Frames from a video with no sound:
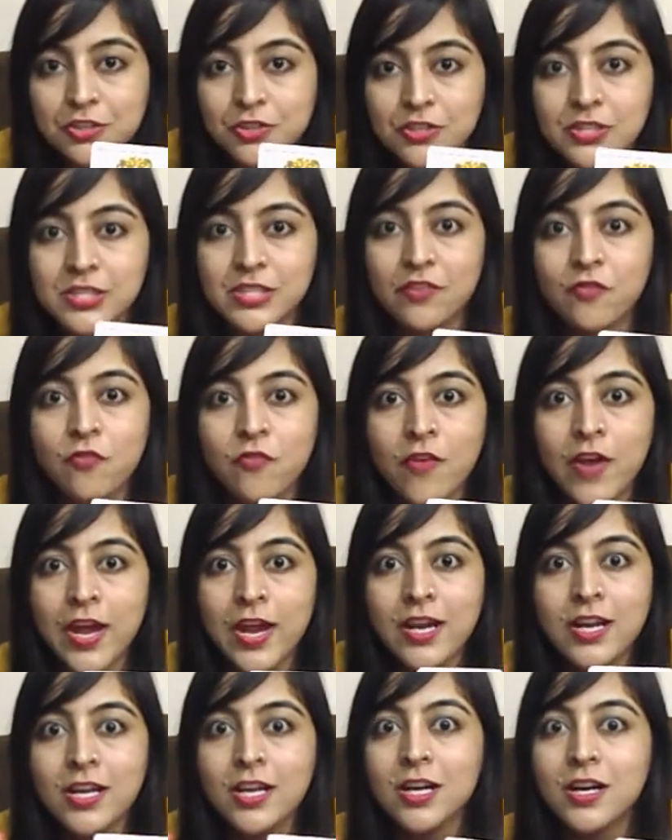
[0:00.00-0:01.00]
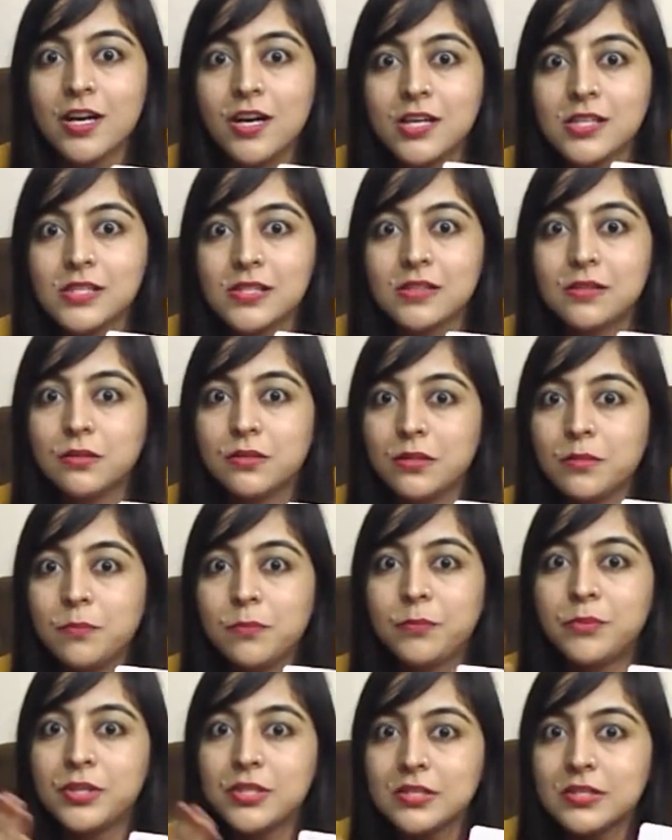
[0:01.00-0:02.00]
You know, somewhere a
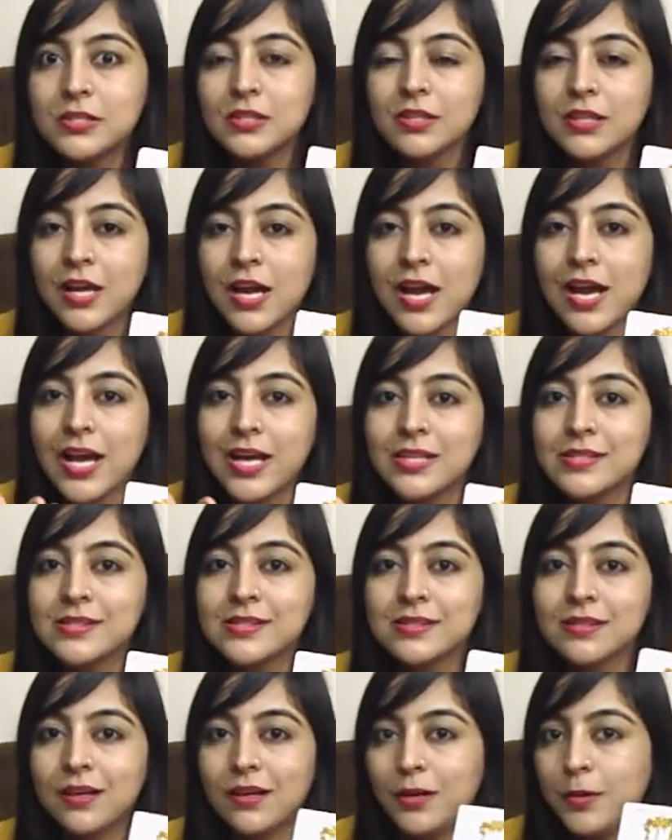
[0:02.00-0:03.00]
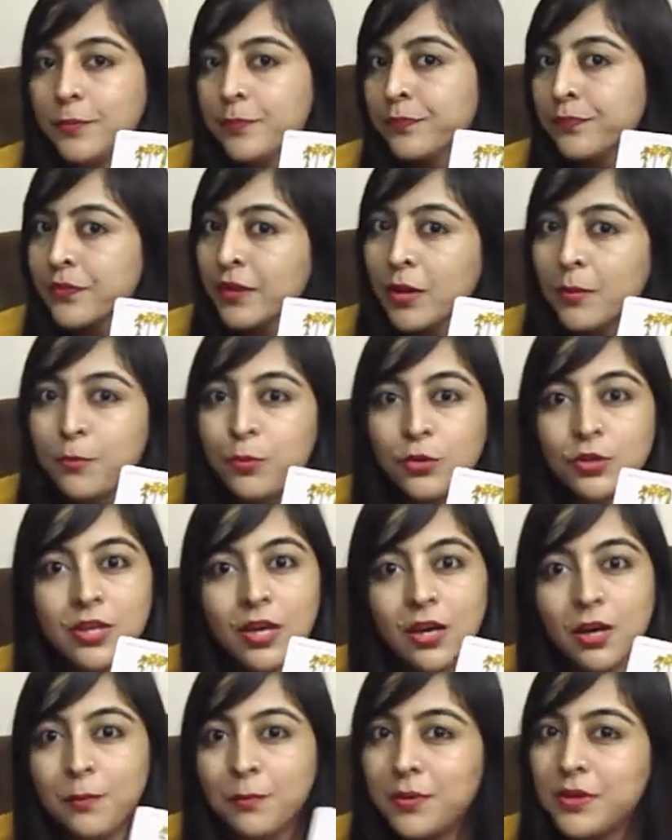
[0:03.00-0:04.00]
certain person has
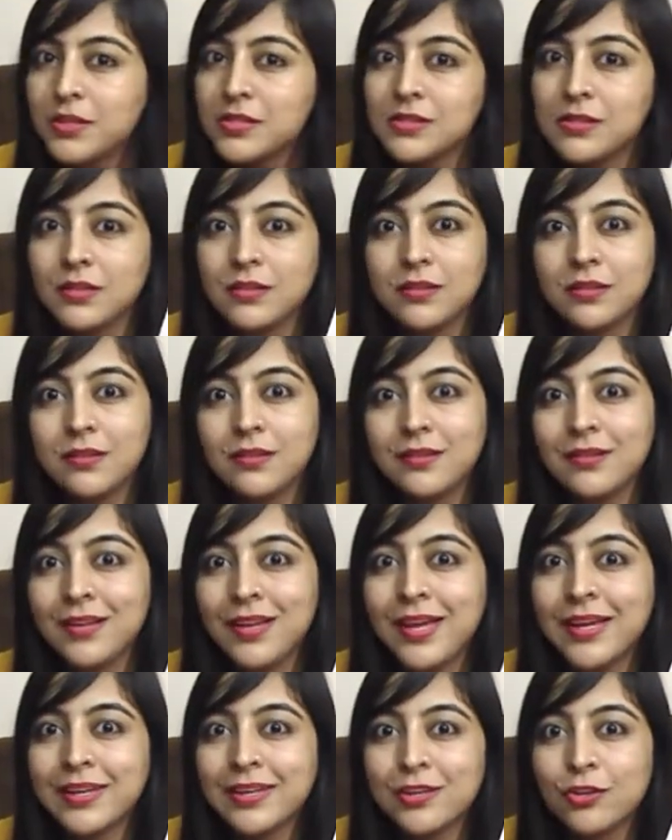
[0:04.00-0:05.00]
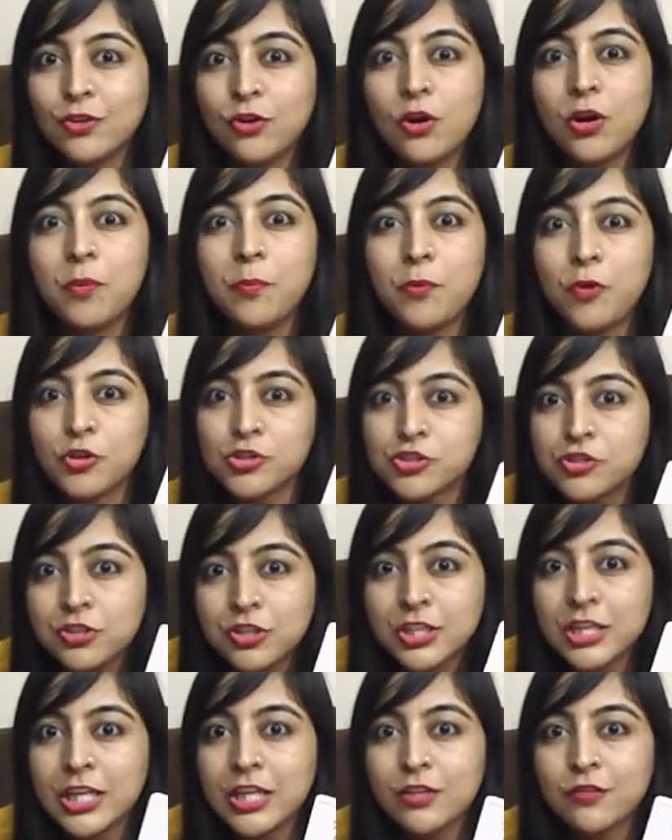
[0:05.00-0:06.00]
put up a certain, like, you know,
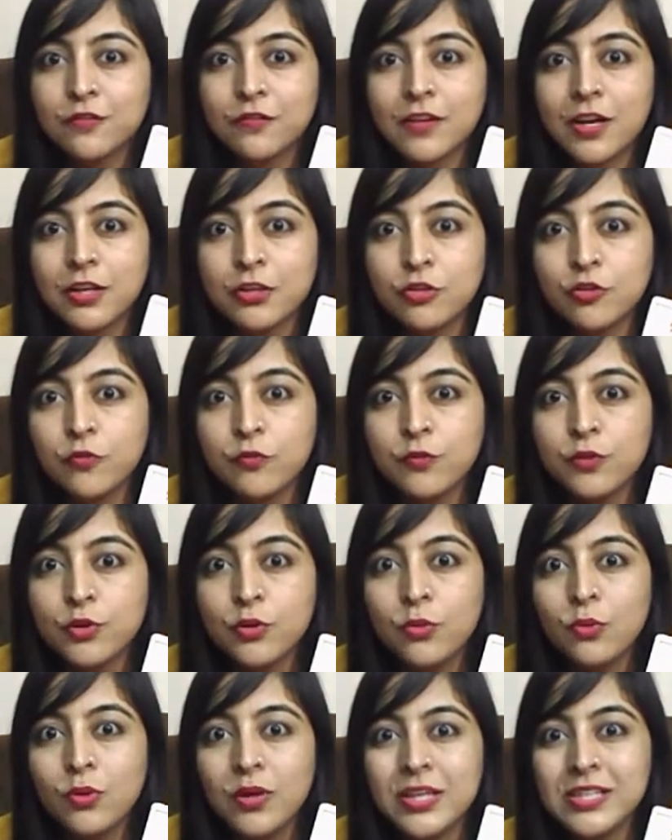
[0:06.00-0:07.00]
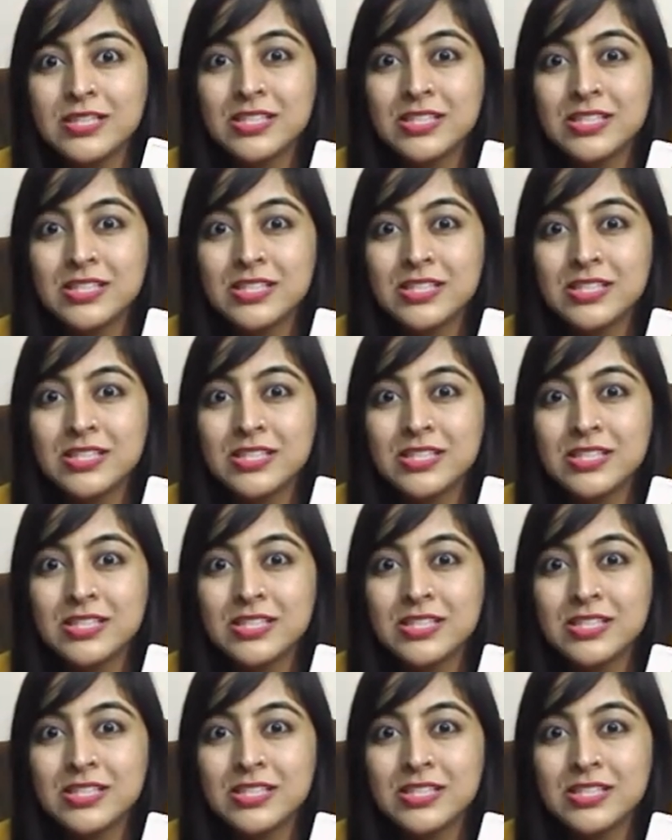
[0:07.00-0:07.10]
opportunity in front of you.